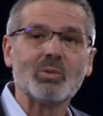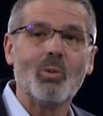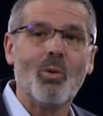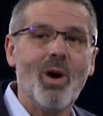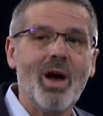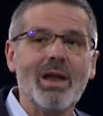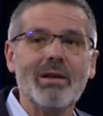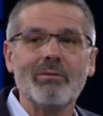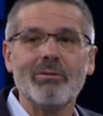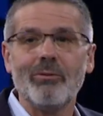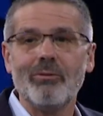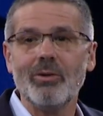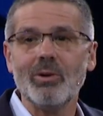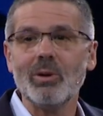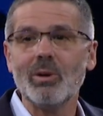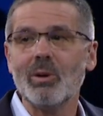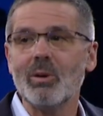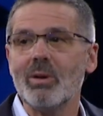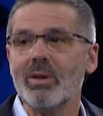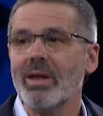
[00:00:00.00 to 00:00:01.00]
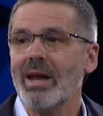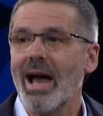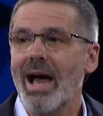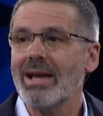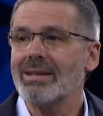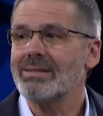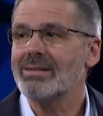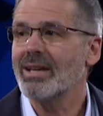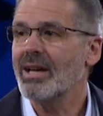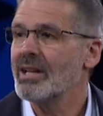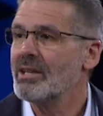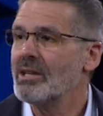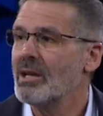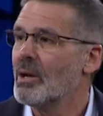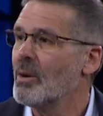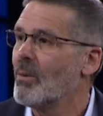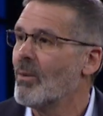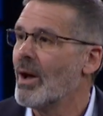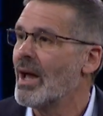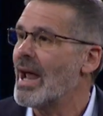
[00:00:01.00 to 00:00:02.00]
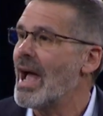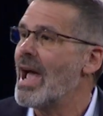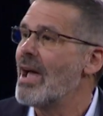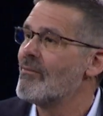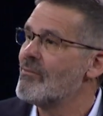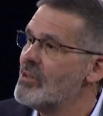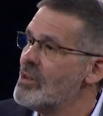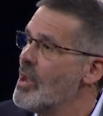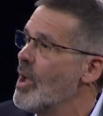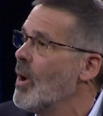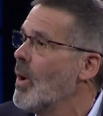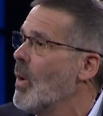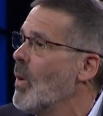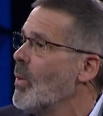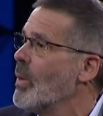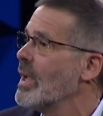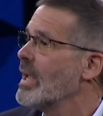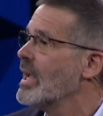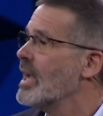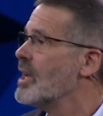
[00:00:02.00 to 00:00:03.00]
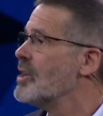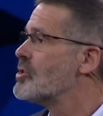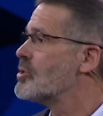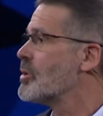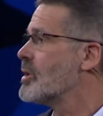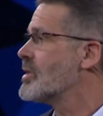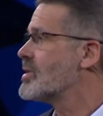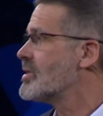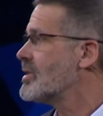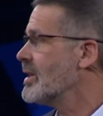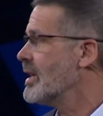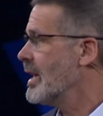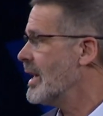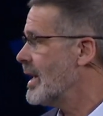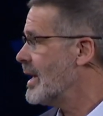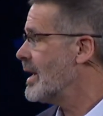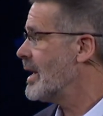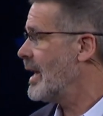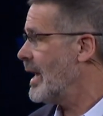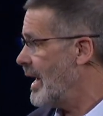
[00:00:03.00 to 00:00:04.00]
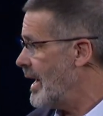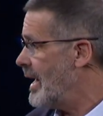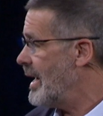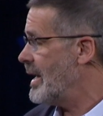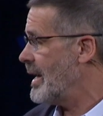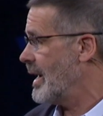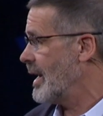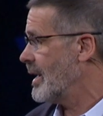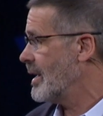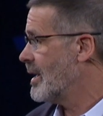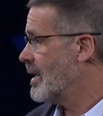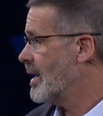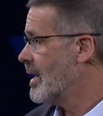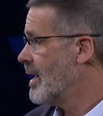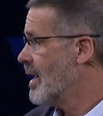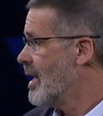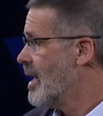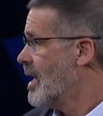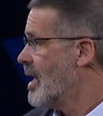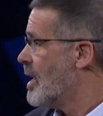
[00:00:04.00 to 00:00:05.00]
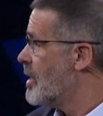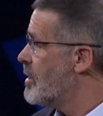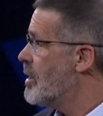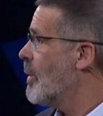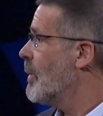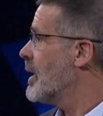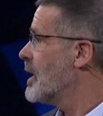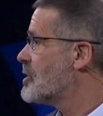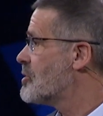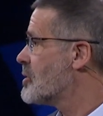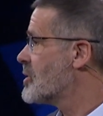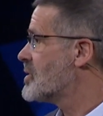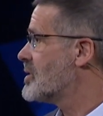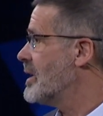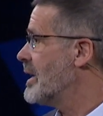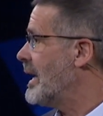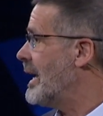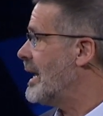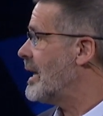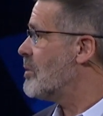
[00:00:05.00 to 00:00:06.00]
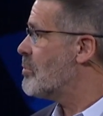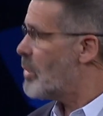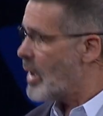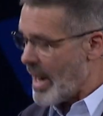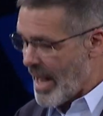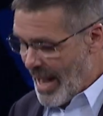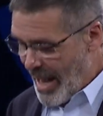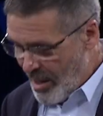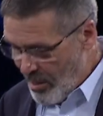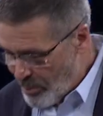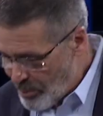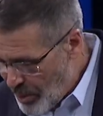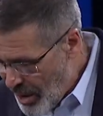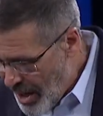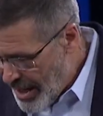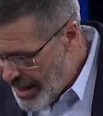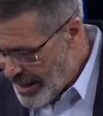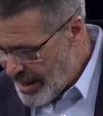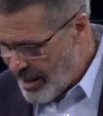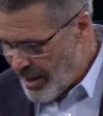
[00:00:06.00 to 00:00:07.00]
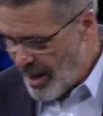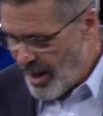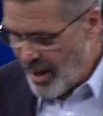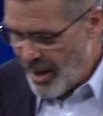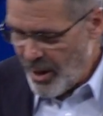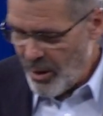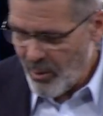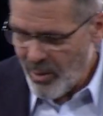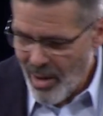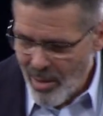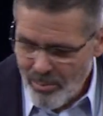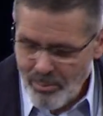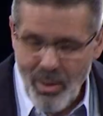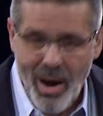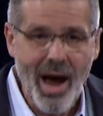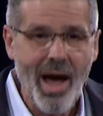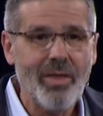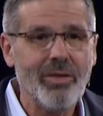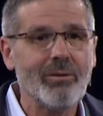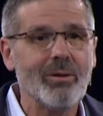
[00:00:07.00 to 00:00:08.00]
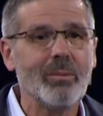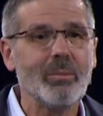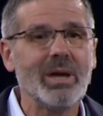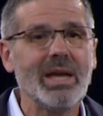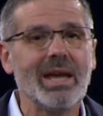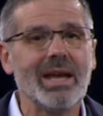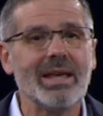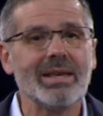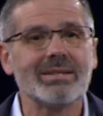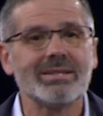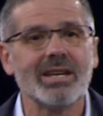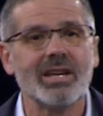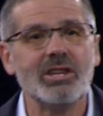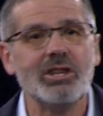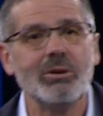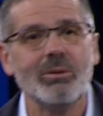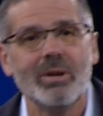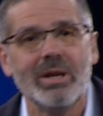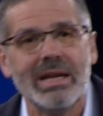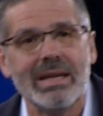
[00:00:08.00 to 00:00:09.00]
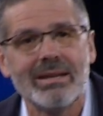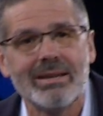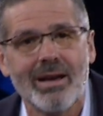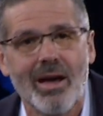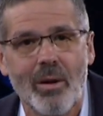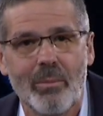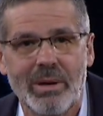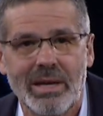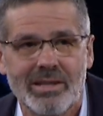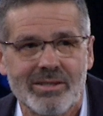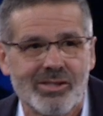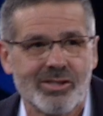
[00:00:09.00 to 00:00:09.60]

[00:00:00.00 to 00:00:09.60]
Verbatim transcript: one food that I said, you know what, I have no interest in eating. No interest in eating, but I had a buddy who kept bothering me and he said, You need to come eat